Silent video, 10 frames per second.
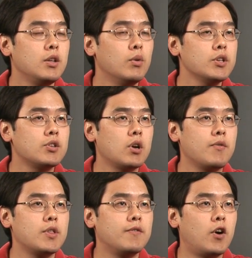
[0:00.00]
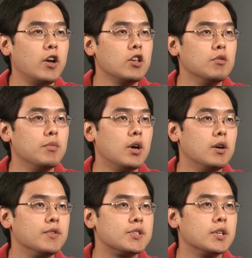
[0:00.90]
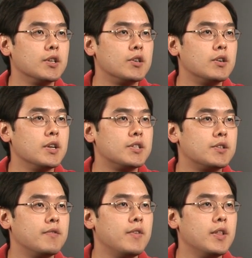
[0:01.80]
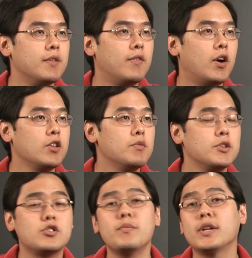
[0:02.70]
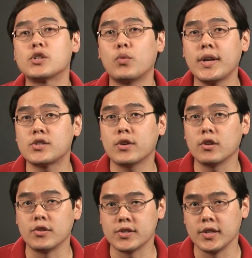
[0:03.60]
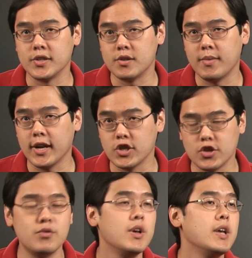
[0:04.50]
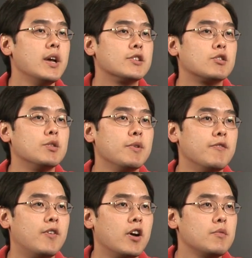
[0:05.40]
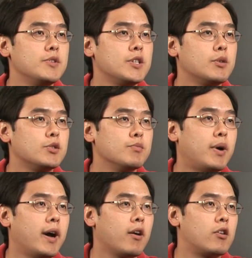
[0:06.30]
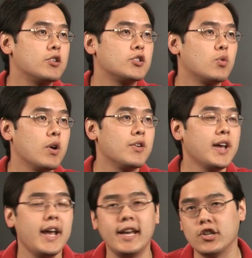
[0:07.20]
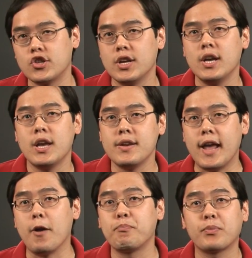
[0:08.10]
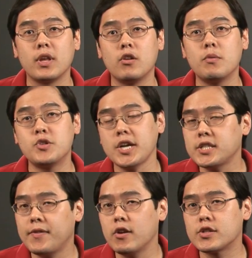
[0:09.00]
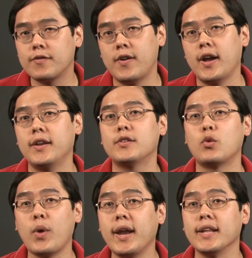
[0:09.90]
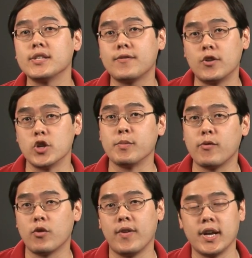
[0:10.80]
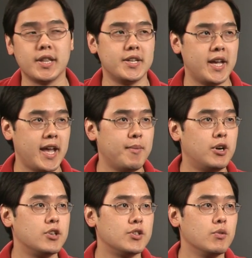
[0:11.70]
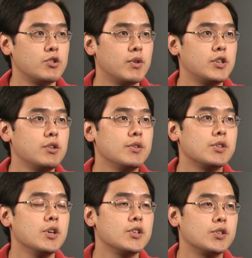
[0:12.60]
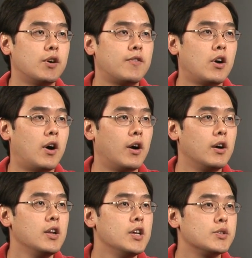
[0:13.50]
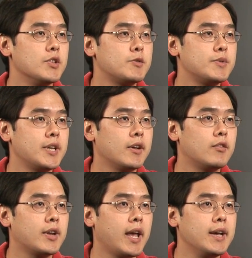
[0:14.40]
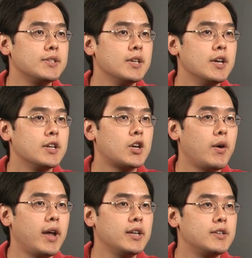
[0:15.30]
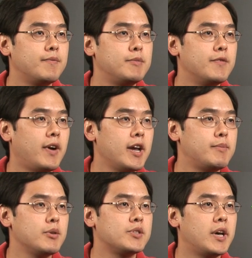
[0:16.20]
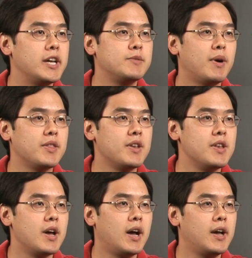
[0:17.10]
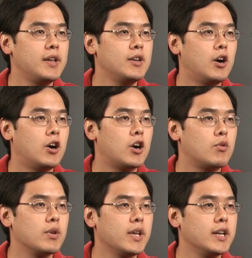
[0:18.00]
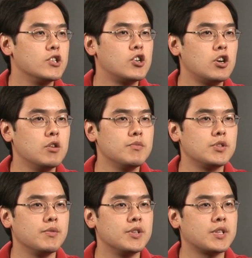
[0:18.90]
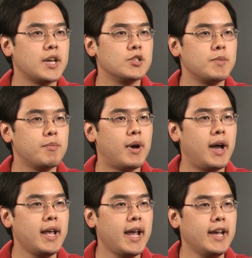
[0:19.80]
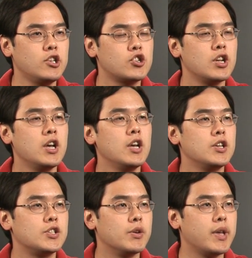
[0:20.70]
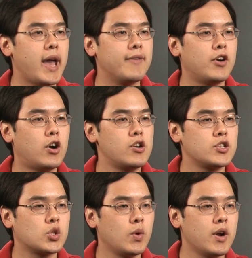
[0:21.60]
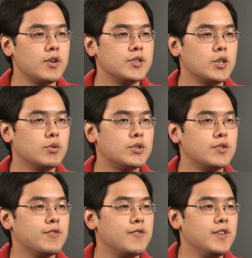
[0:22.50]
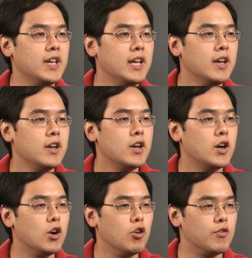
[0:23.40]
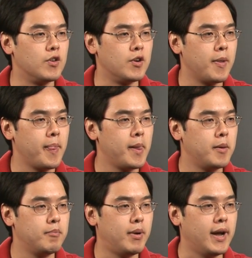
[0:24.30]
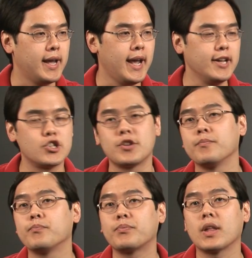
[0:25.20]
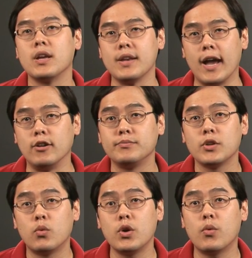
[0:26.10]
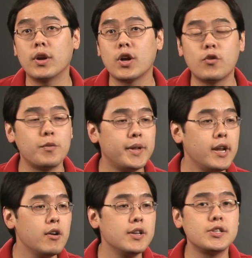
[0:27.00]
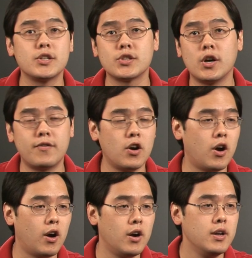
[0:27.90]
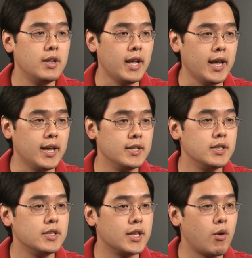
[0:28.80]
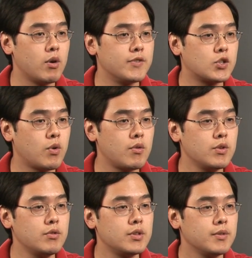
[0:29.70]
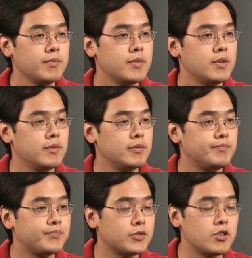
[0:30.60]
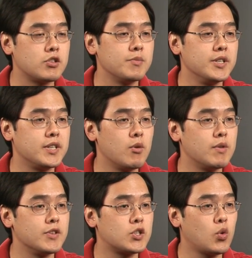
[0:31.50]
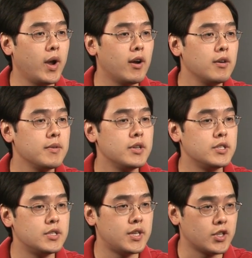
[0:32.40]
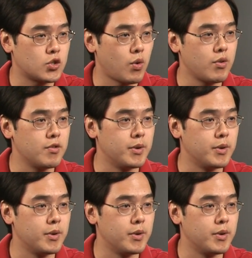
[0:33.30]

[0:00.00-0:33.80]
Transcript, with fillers: you want to start off with the volume of a cylinder. The, and the volume, assuming it's a right circular cylinder, mind you, is going to be volume is equal to pi r squared h. Now, your objective here is to find the radius first before finding the diameter. So what you want to do is solve for r. So in this particular case, go ahead and divide both sides by the non-r related term. So in this case, it would be pi h. So you have r squared is equal to v over pi h. Now, where you want to go from here is to solve for r. And to get rid of a square root, excuse me, to get rid of a square, take the square root